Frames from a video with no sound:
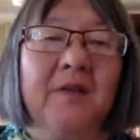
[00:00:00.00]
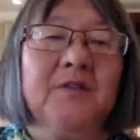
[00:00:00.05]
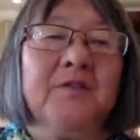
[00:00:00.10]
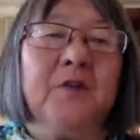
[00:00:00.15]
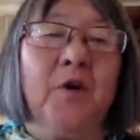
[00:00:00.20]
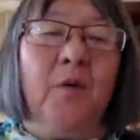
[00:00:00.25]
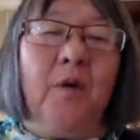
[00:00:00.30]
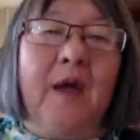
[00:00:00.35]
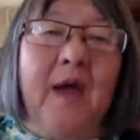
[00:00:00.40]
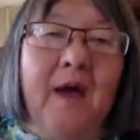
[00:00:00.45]

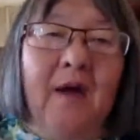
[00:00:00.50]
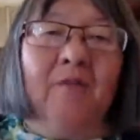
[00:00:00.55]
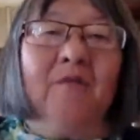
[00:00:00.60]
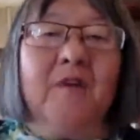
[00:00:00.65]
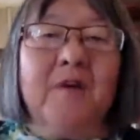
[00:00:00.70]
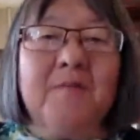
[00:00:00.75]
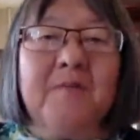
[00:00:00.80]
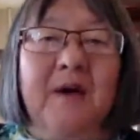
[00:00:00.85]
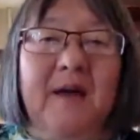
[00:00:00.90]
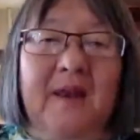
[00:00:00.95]
And so
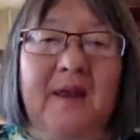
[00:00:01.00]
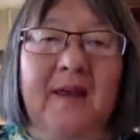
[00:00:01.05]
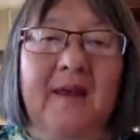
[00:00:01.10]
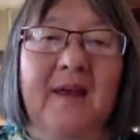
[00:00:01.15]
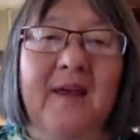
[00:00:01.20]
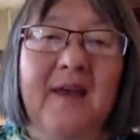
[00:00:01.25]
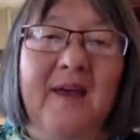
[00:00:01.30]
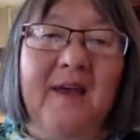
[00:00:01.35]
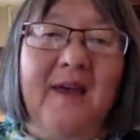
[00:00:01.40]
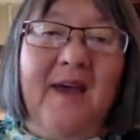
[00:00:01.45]

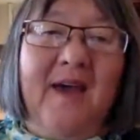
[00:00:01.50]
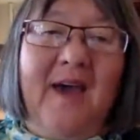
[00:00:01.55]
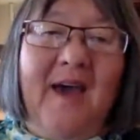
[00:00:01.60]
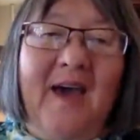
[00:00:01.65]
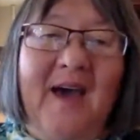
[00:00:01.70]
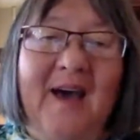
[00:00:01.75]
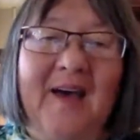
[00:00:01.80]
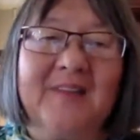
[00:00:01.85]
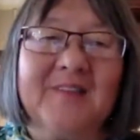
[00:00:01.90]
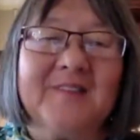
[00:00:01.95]
everybody
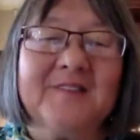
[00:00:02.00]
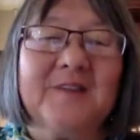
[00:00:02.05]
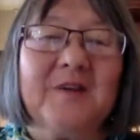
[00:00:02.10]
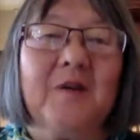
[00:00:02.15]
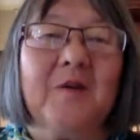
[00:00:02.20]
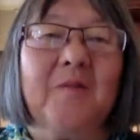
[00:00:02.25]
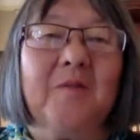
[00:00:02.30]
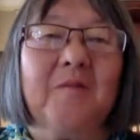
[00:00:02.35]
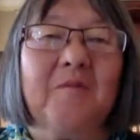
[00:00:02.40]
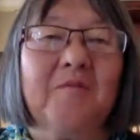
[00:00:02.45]
has
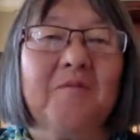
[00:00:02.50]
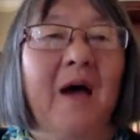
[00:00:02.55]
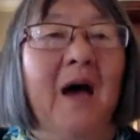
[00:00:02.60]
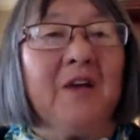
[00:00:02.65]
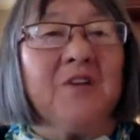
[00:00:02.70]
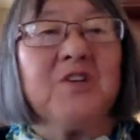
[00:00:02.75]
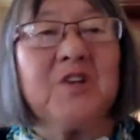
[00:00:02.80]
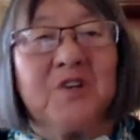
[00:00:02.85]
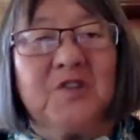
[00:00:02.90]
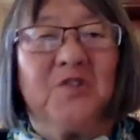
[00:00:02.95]
their
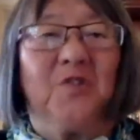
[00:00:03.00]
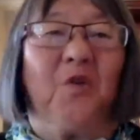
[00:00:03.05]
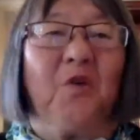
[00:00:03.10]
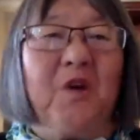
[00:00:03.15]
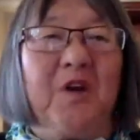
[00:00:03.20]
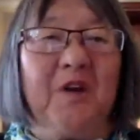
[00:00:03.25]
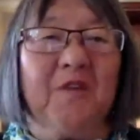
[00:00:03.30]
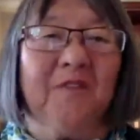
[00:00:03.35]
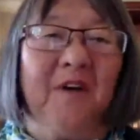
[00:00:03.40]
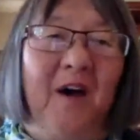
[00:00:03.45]
magic
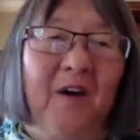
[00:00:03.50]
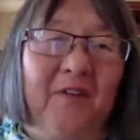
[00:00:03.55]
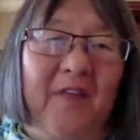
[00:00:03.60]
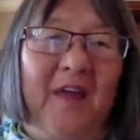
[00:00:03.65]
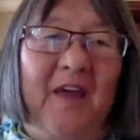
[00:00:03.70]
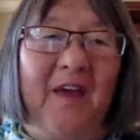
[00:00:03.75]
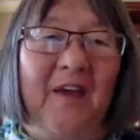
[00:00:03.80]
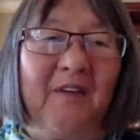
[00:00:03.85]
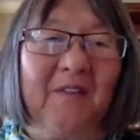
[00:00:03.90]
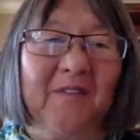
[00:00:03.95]
story of how
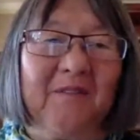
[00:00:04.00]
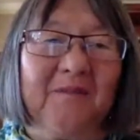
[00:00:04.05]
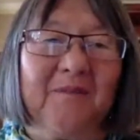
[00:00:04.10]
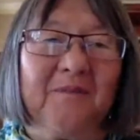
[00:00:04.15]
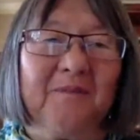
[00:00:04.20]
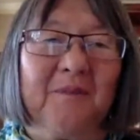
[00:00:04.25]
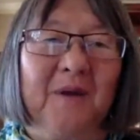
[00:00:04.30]
they